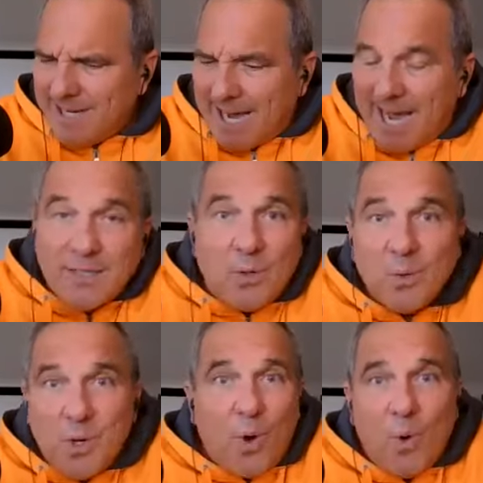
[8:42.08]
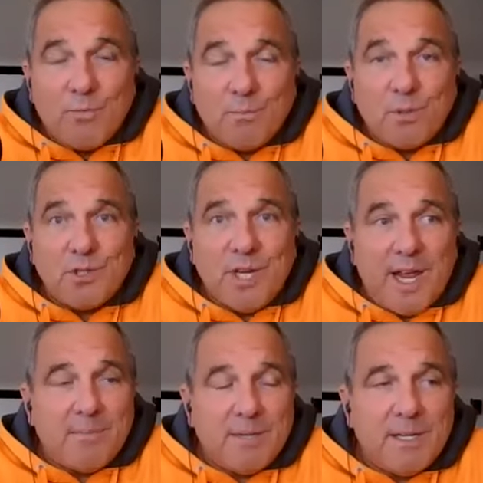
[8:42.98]
I don't know if Bush
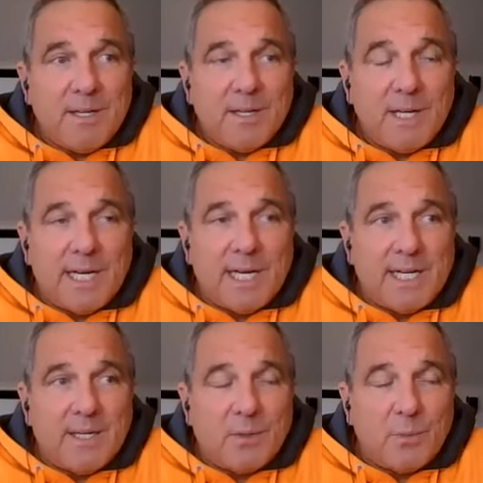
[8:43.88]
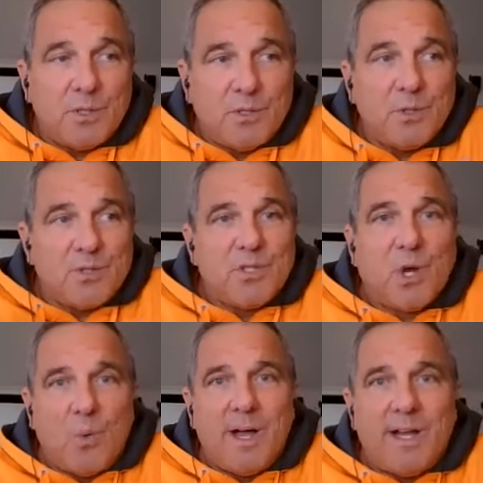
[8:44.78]
Hamdan will do so
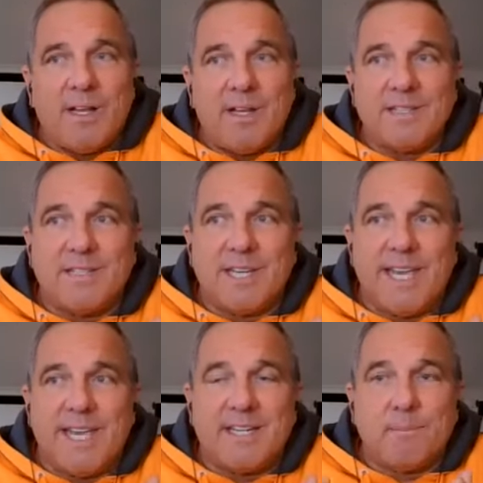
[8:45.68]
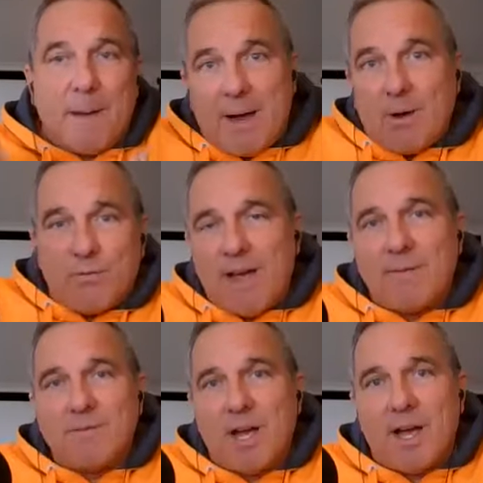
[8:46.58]
well as to get a Power
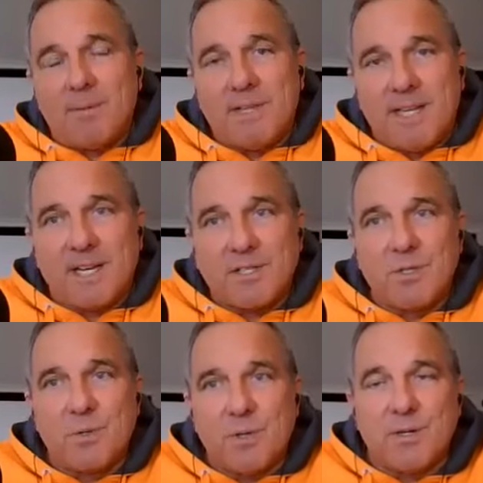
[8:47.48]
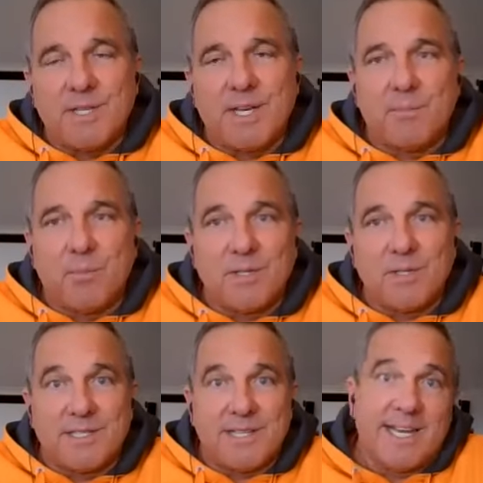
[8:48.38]
5 job in the next 2 years out of
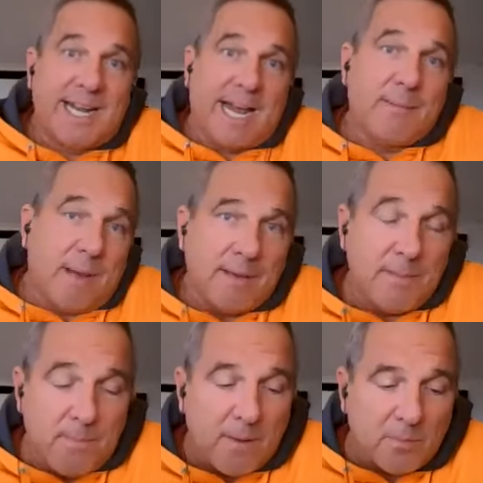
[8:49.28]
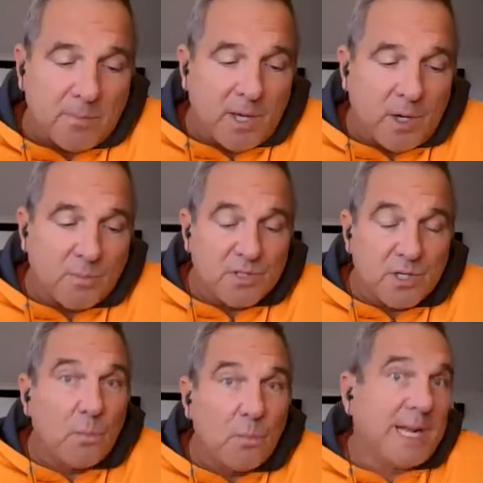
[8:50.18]
Boise State. He probably hopes
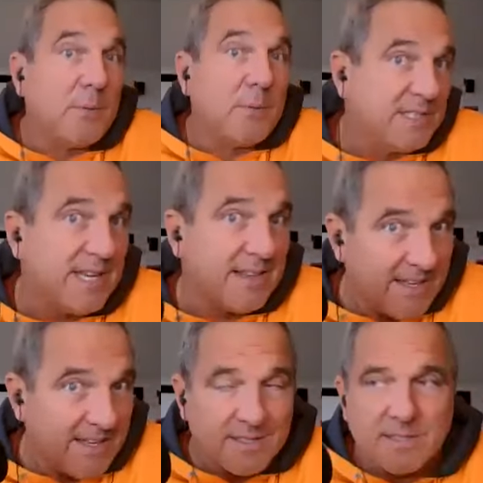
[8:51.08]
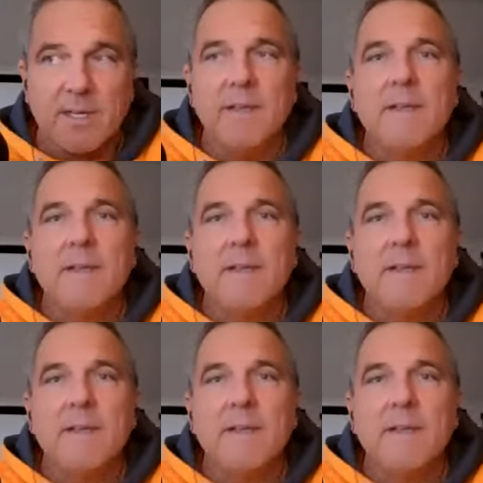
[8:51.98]
so, but I would say this.